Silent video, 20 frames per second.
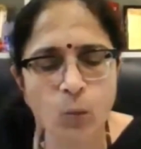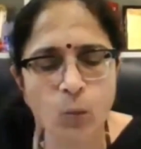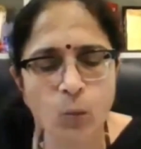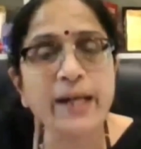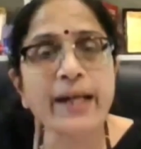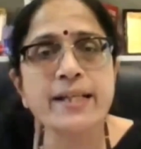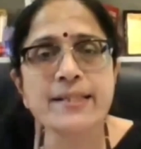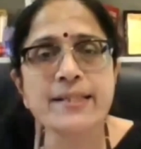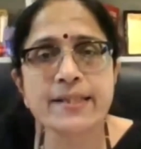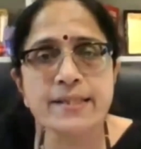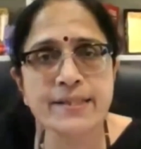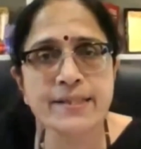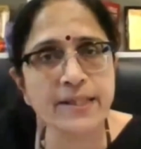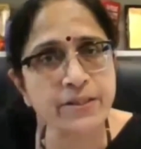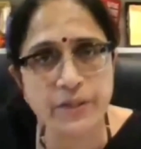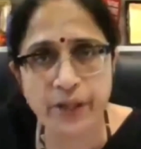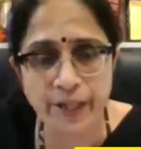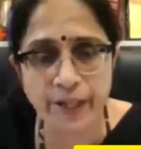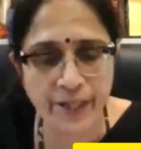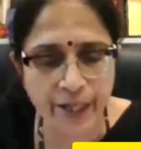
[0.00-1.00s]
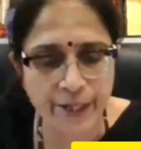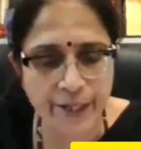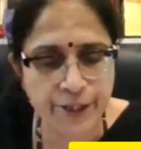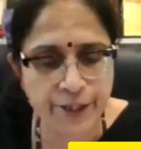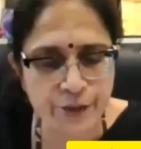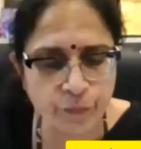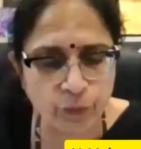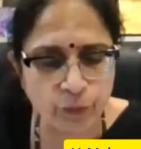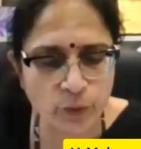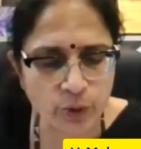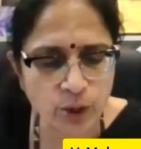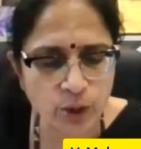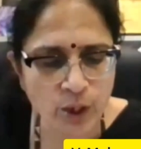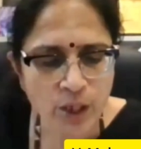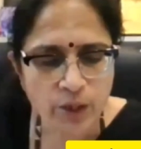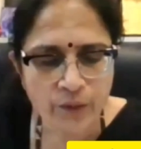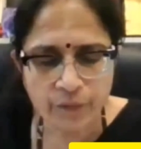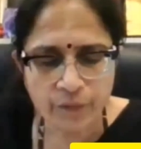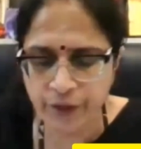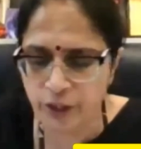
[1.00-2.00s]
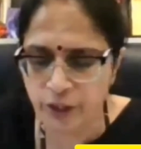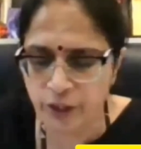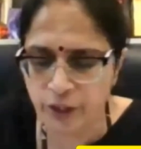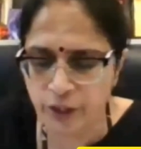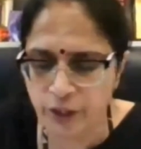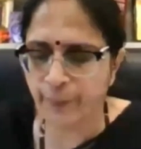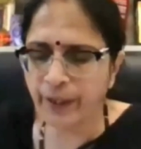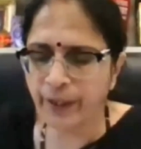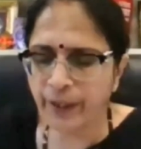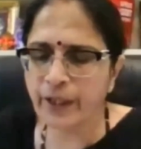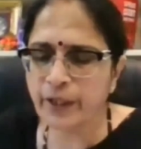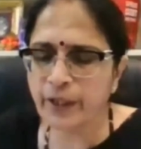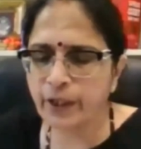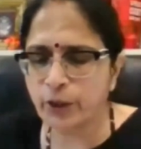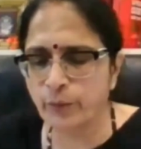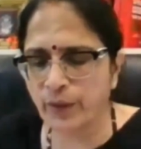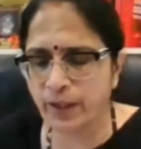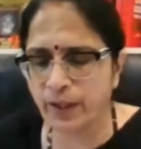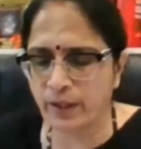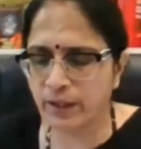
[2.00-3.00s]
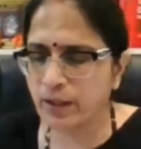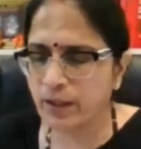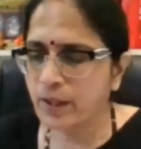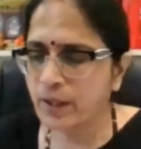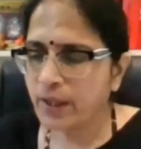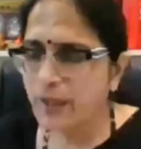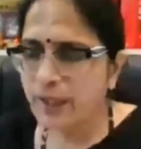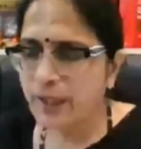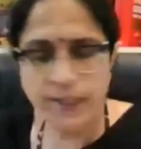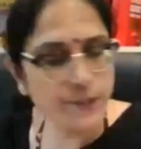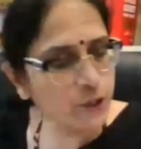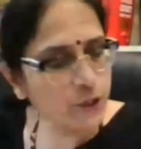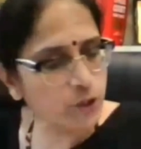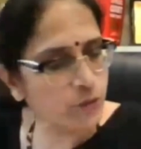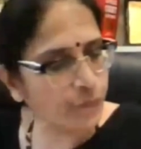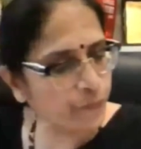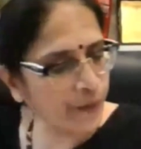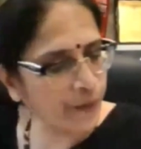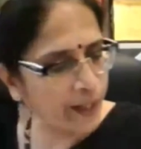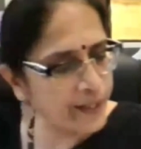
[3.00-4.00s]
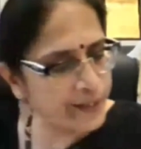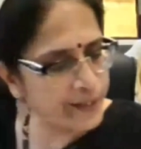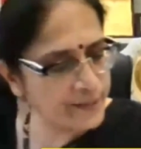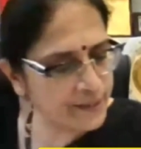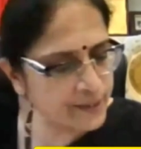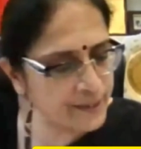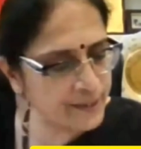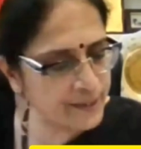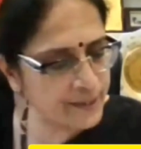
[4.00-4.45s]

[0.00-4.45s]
SEC 384, which will be in your list of cases.